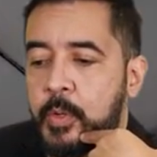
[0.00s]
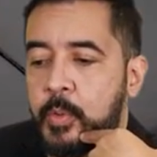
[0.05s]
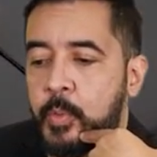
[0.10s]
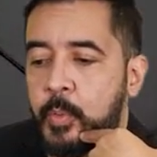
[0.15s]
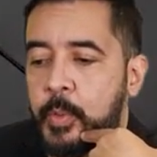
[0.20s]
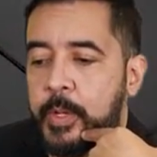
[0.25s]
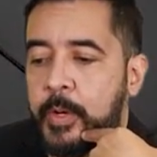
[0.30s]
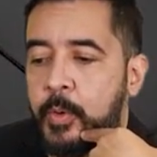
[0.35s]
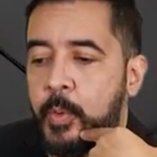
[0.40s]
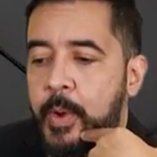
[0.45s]

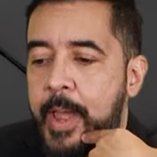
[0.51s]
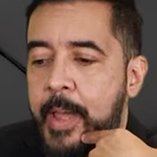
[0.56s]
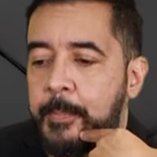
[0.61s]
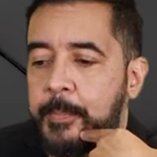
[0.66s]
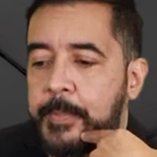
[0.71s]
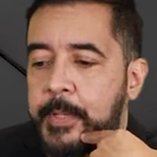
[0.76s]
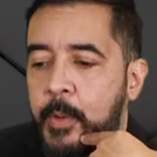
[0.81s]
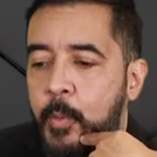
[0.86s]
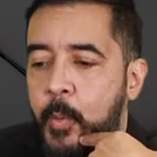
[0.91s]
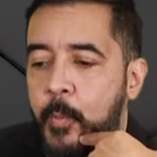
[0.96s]
We
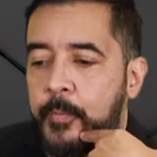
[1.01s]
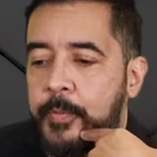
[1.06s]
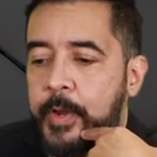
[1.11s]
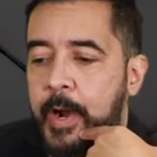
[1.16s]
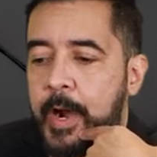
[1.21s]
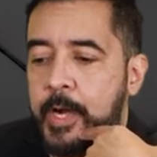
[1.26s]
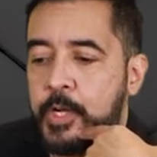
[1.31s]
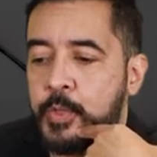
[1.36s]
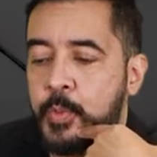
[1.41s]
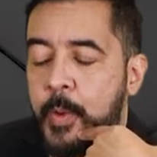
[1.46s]
grab the
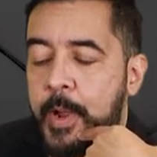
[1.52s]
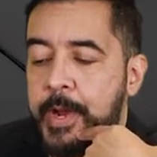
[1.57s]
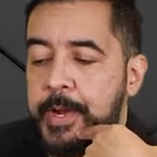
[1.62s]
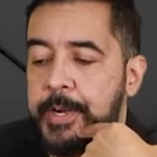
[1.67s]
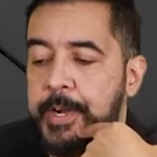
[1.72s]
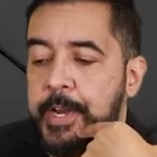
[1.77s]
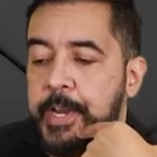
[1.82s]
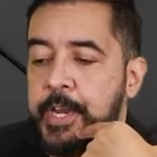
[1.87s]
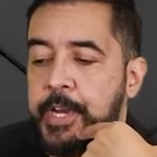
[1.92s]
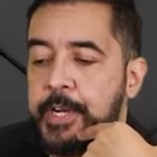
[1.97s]
arch
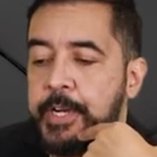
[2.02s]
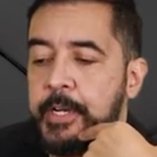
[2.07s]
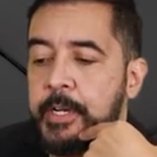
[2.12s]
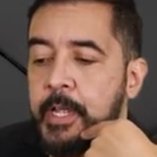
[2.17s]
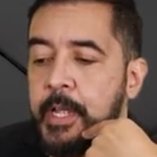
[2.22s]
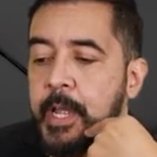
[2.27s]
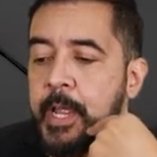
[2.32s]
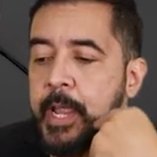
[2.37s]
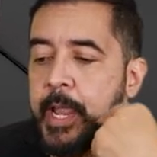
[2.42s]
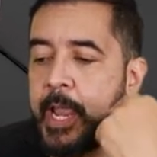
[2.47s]
wire here
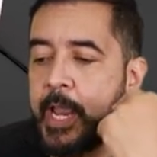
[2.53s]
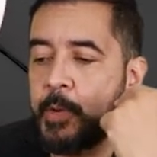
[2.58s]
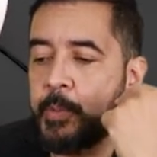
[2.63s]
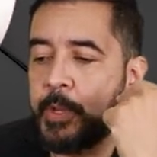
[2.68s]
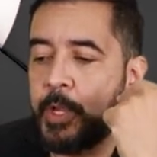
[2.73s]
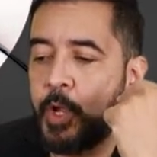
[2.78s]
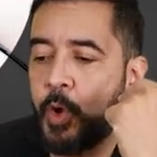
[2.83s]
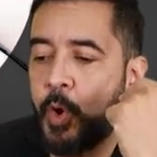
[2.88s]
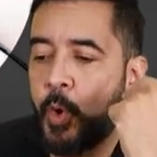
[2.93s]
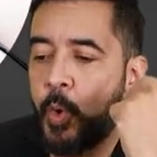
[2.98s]
and we
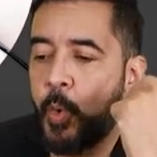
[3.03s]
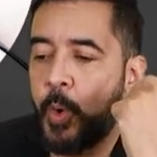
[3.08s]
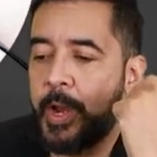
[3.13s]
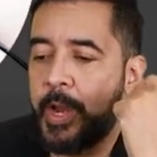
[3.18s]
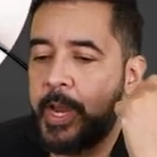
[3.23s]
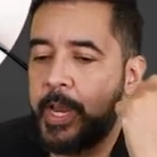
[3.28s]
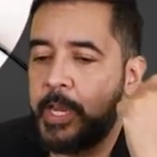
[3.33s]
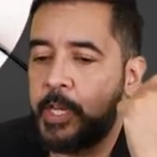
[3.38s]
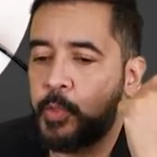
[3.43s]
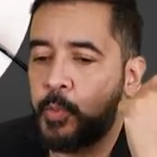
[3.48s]
go
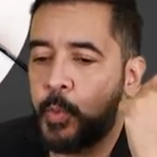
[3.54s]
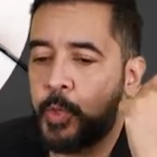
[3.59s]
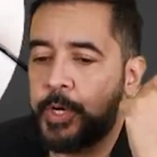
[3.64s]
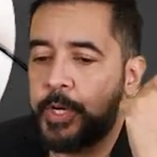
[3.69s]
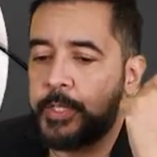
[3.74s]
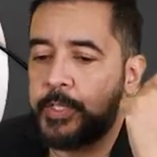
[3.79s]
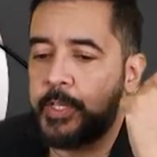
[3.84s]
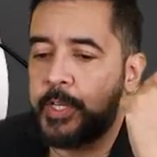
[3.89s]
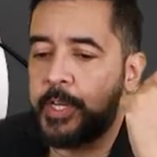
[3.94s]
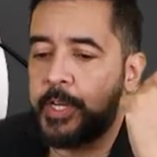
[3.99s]

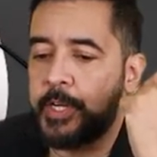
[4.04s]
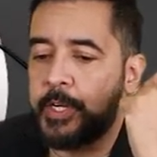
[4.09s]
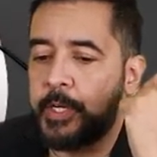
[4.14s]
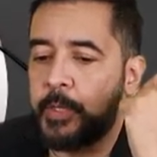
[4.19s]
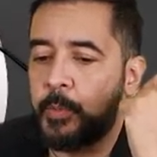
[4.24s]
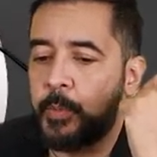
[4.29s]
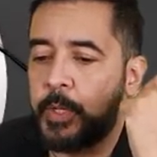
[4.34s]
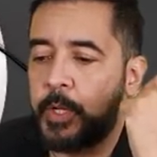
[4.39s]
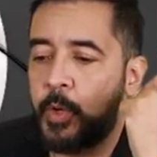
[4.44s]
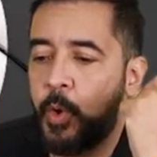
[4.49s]
inwards here.
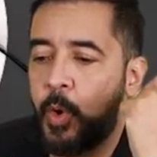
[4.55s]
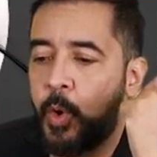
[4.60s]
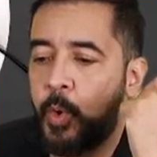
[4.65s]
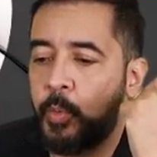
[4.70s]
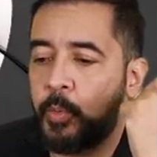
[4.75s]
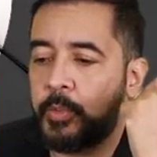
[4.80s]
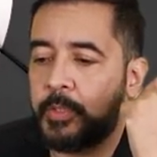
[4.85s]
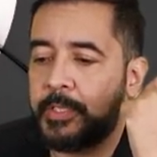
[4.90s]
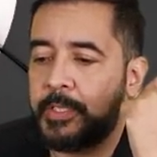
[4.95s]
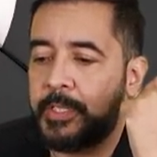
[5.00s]
We
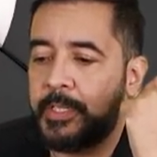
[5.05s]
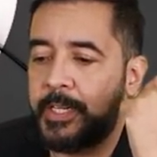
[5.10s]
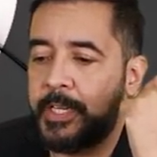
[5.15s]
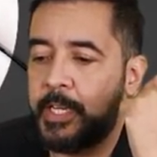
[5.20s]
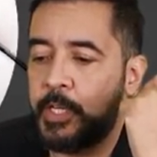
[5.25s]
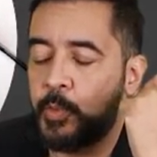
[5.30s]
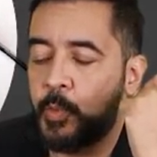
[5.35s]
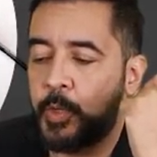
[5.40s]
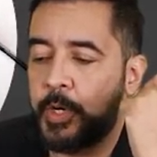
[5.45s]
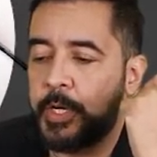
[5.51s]
go
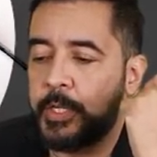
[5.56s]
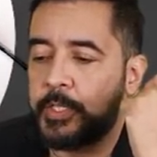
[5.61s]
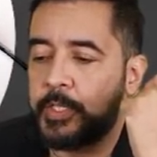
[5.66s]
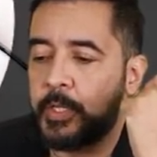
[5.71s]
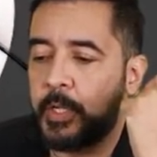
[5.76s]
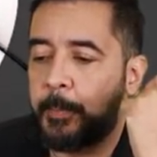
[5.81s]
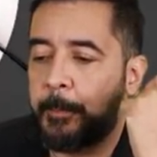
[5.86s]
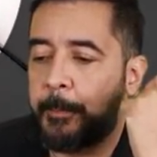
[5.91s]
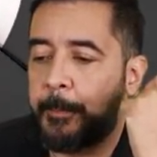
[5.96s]
inwards